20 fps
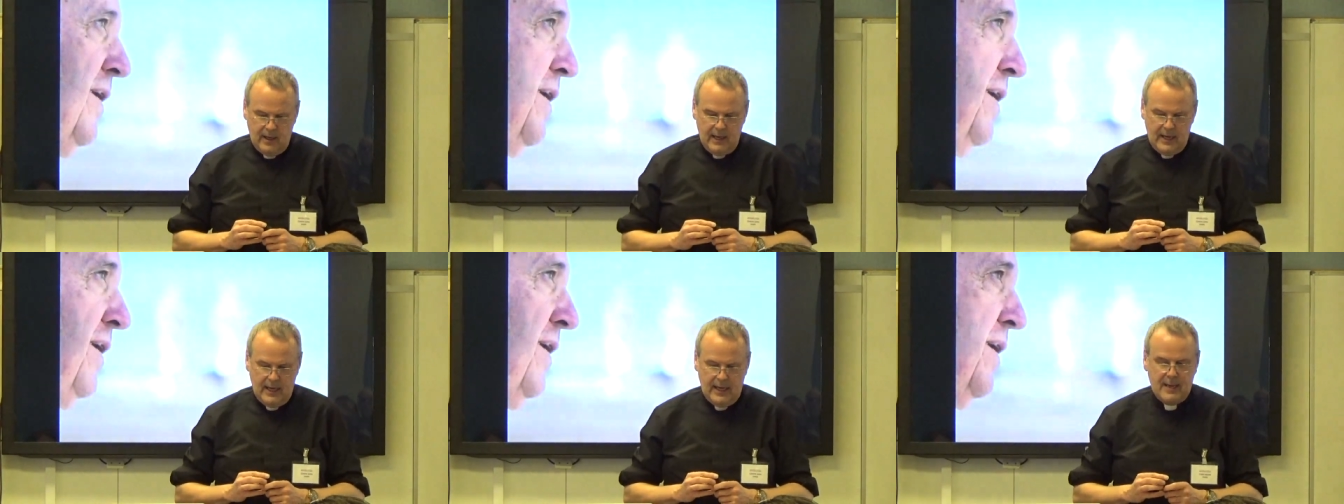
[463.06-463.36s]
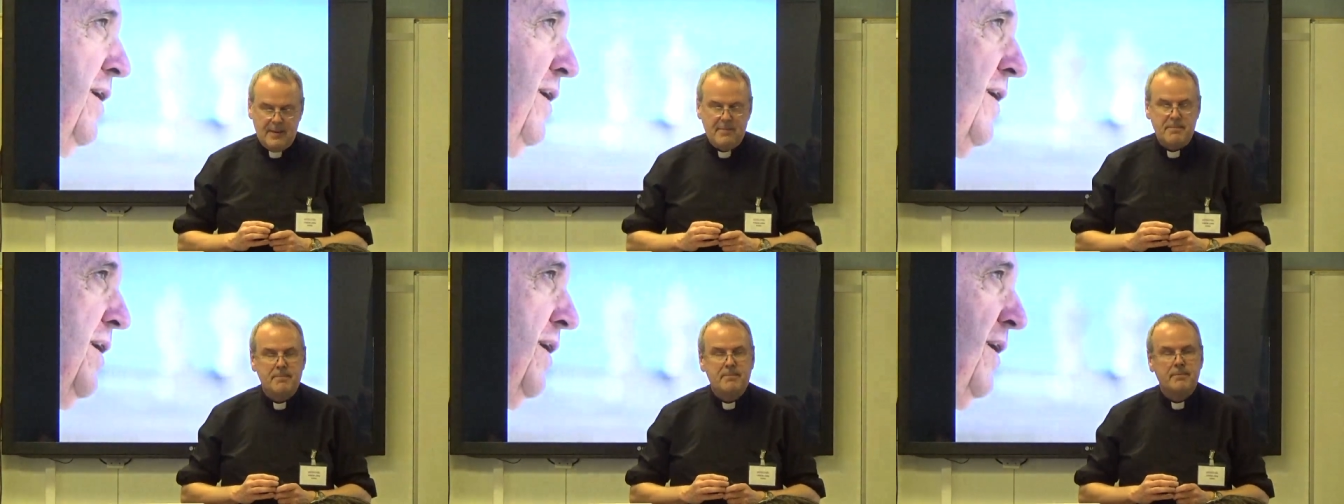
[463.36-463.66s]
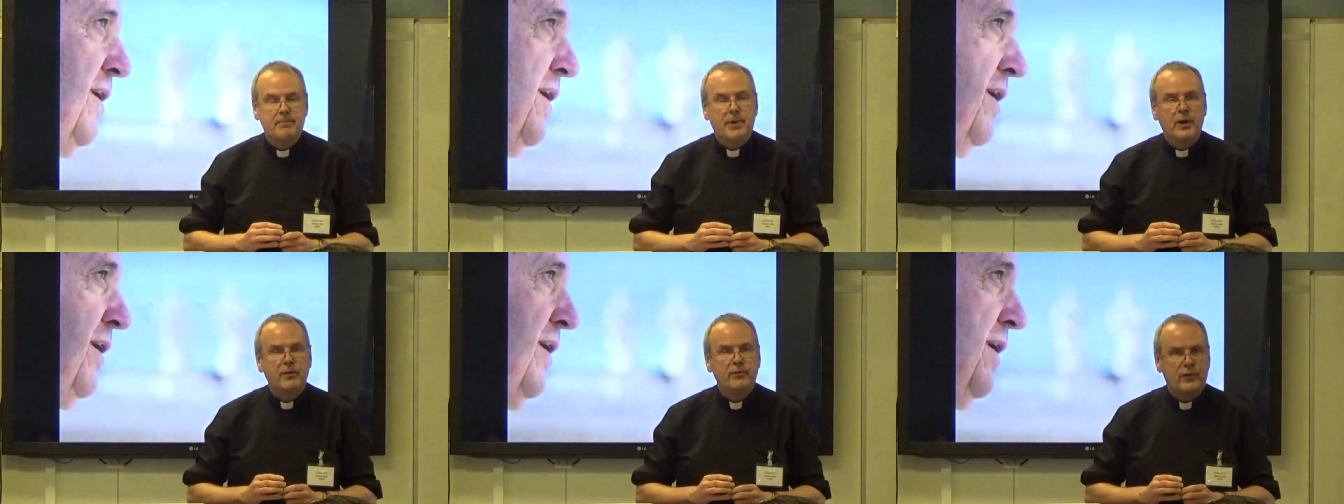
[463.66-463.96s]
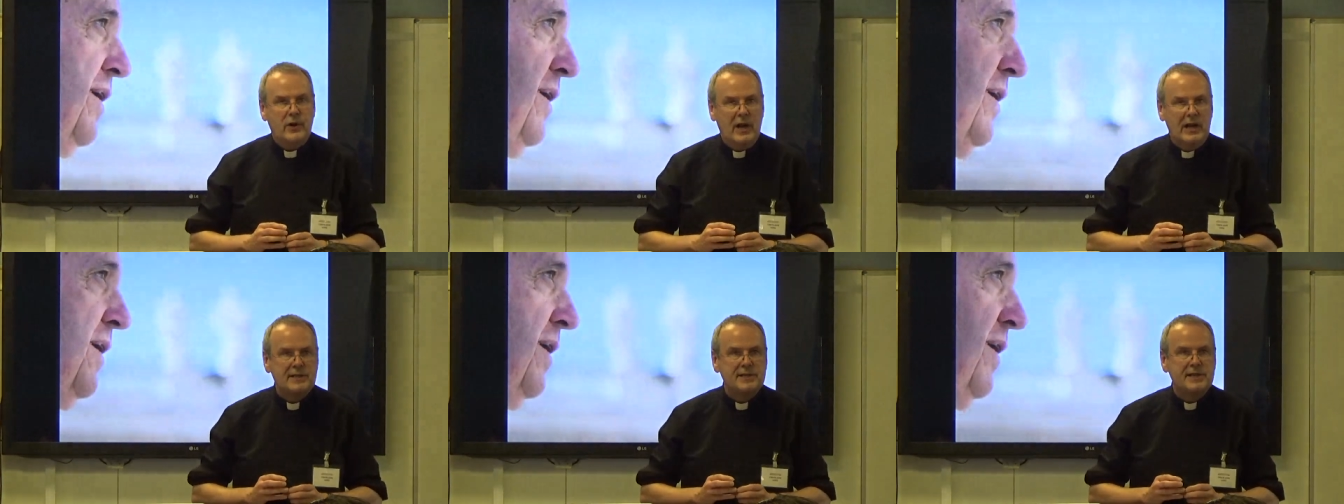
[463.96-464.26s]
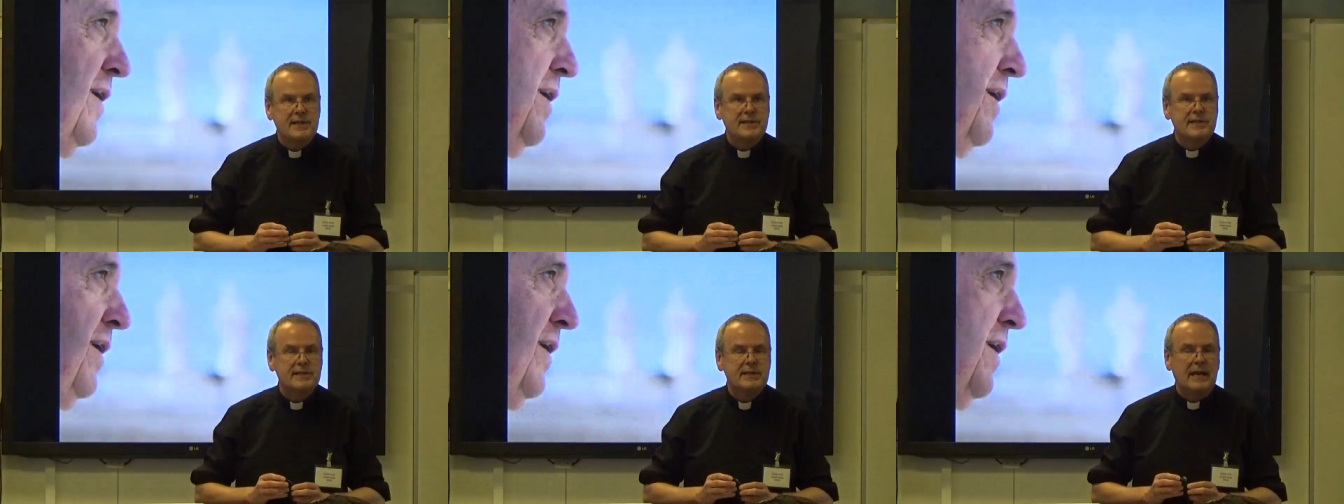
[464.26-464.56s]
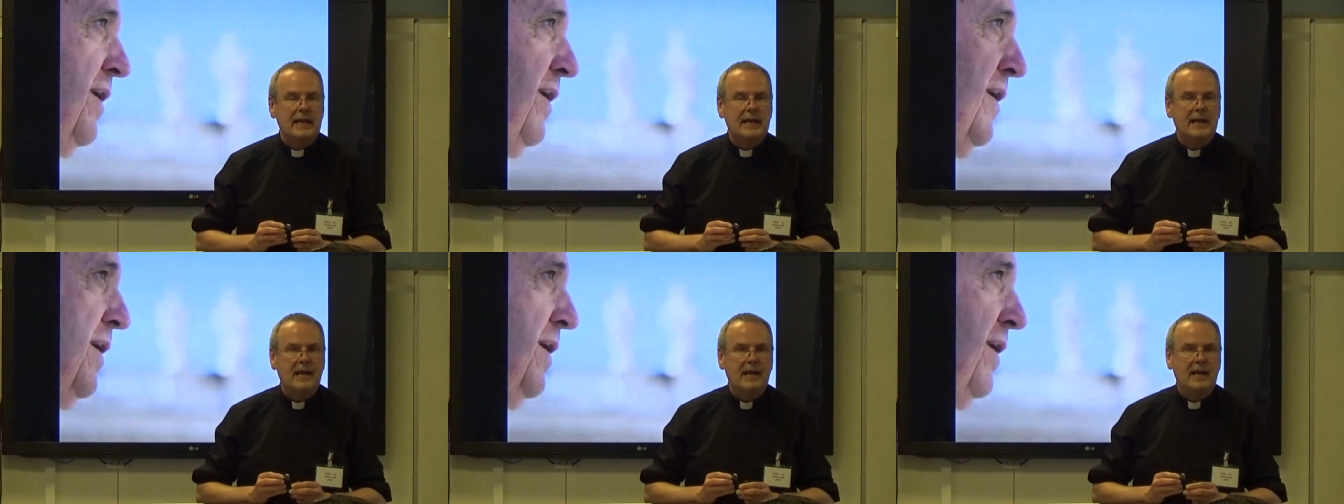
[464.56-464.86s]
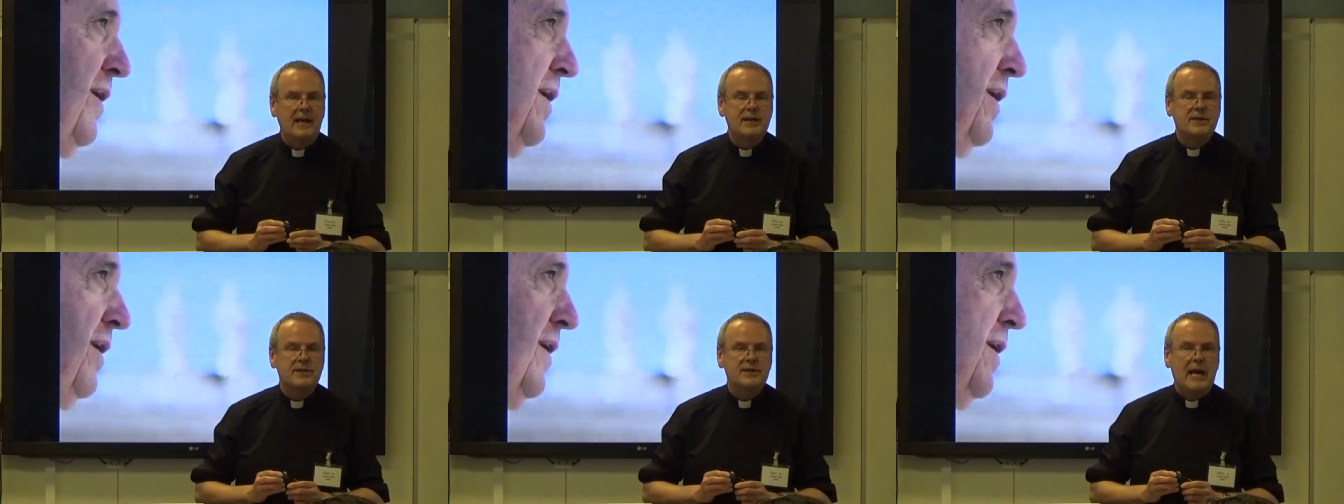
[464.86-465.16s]
um, Pope Francis
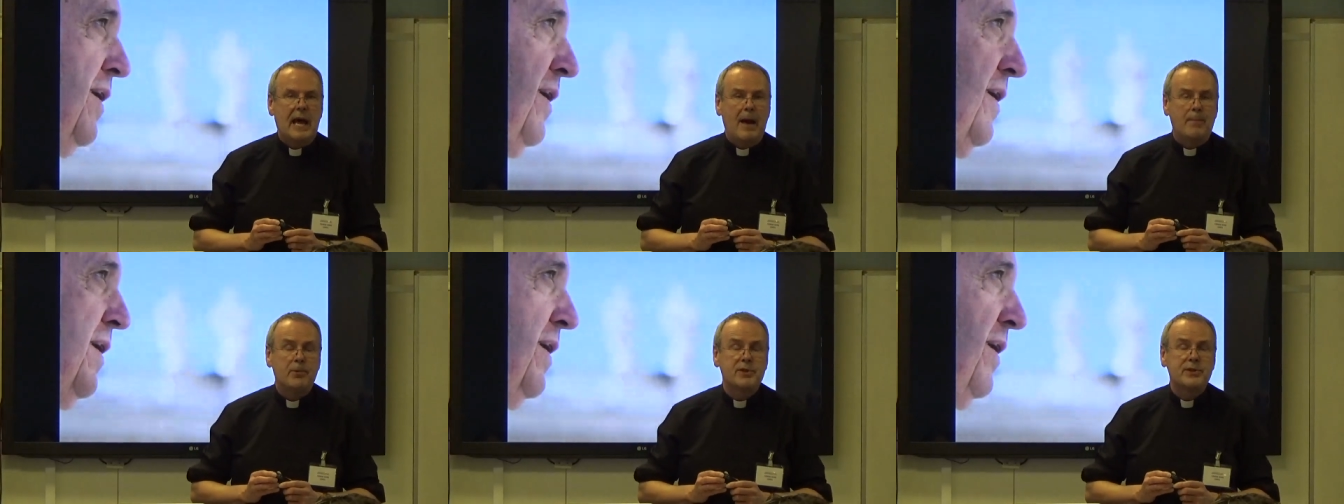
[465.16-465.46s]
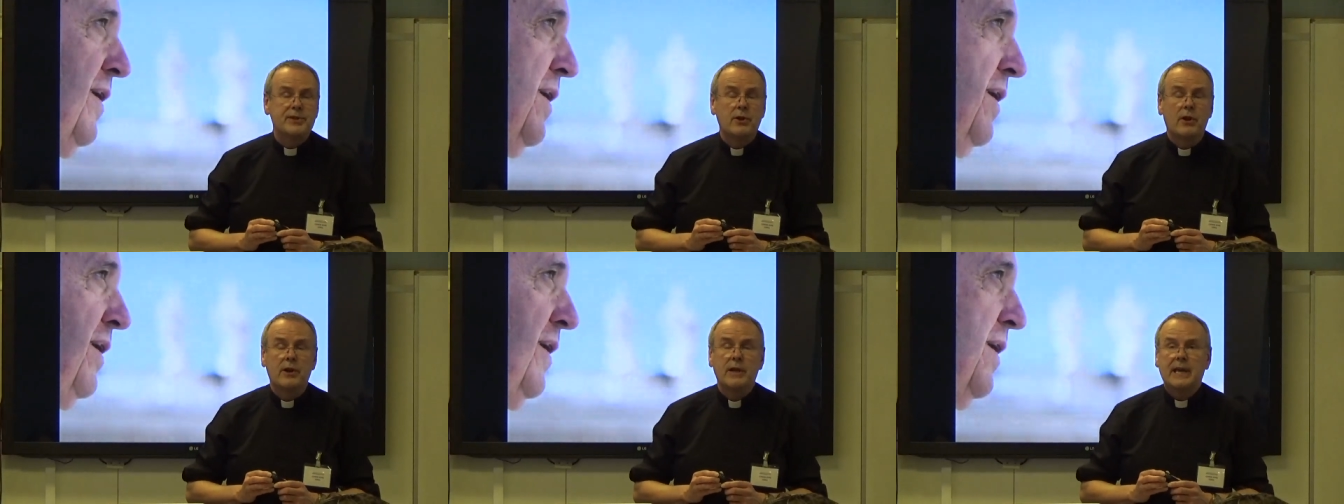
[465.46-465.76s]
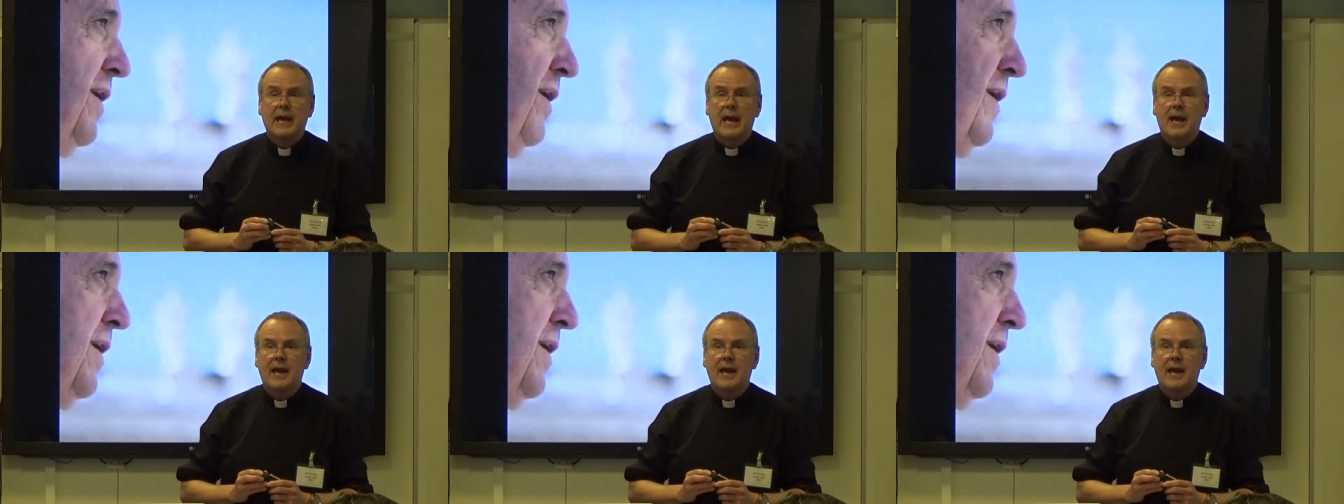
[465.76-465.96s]
in his apostolic